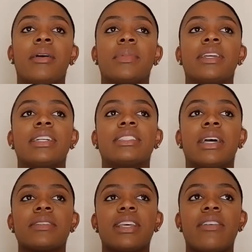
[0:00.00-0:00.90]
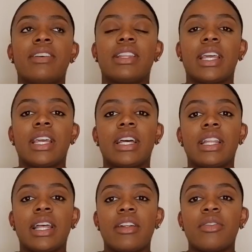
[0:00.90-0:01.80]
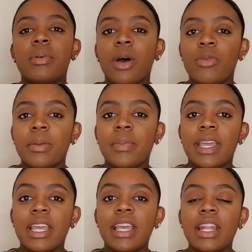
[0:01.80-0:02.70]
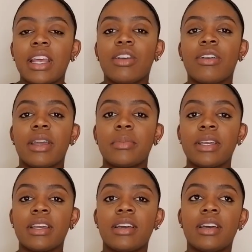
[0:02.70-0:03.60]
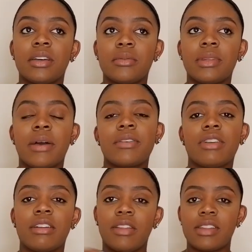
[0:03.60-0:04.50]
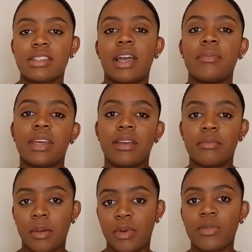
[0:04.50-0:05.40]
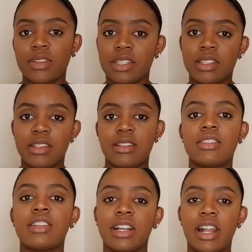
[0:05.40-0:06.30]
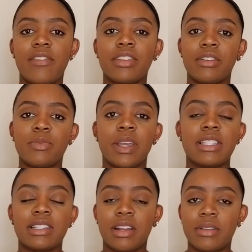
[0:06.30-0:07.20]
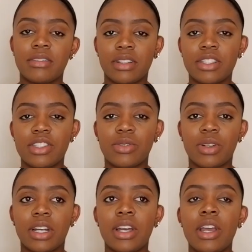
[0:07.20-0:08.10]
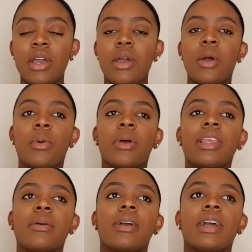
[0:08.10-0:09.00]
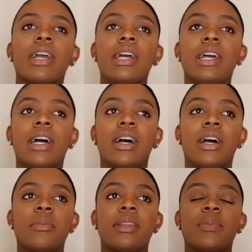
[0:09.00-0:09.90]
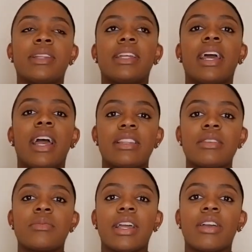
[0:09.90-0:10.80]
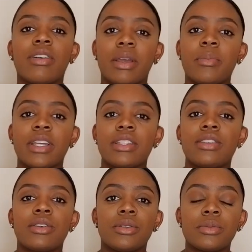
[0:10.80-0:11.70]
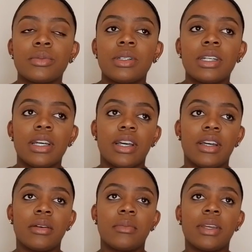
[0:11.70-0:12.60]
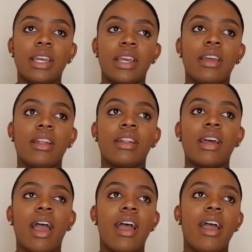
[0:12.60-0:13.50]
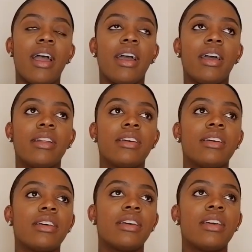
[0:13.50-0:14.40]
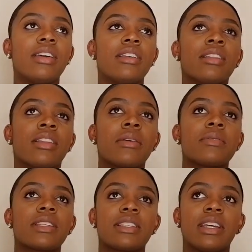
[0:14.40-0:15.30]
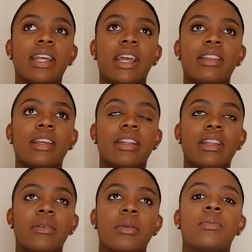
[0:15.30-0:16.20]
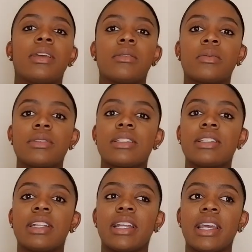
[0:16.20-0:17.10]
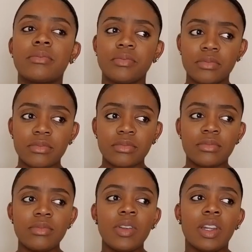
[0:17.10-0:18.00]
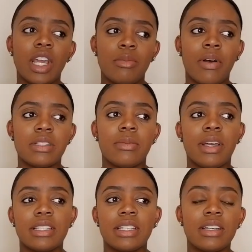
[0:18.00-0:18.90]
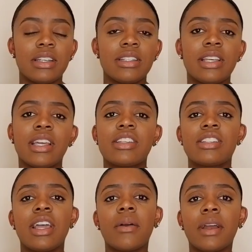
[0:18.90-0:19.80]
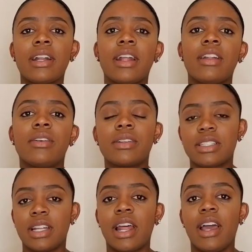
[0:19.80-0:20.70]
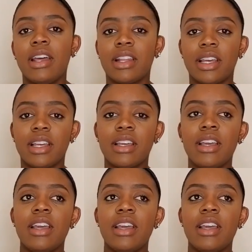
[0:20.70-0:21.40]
because I was having like a lot of pelvic pain and cramping. That was right around the time that my pelvis started having those pains, and I wasn't really sure what they were. But then I had some like cramping too. And I think it was a Sunday, that day that we went. It was a Sunday. I was about to take a shower, and I noticed that I had like